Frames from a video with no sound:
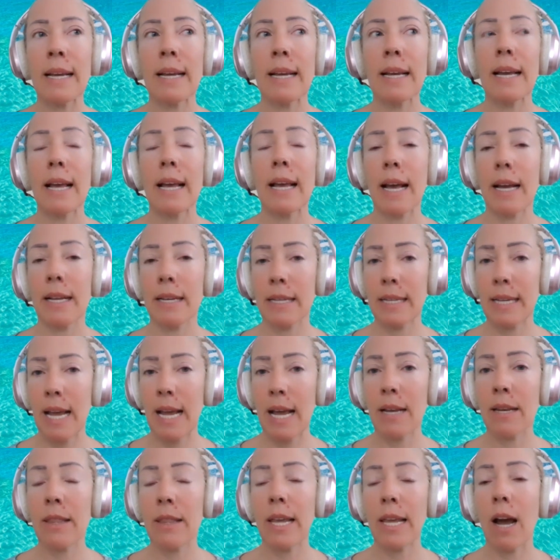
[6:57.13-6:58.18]
And
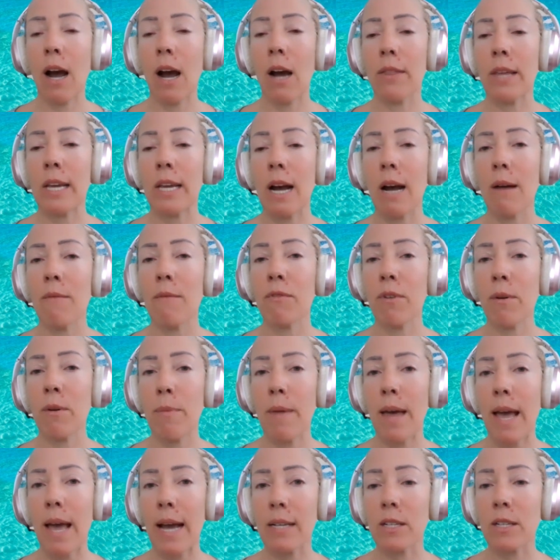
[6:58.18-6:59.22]
again, they come from the
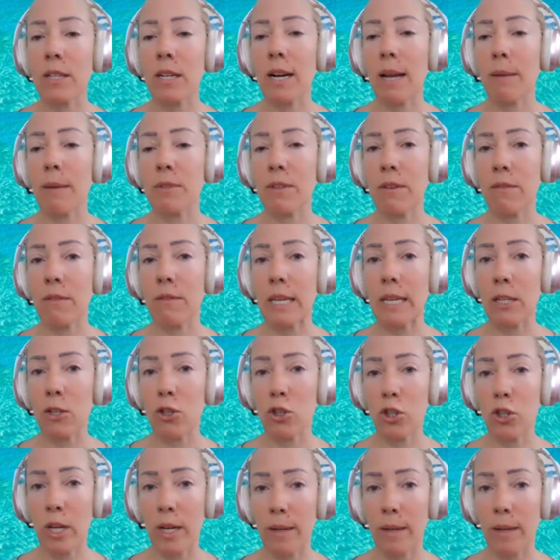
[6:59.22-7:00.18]
hexagrams of the I Ching.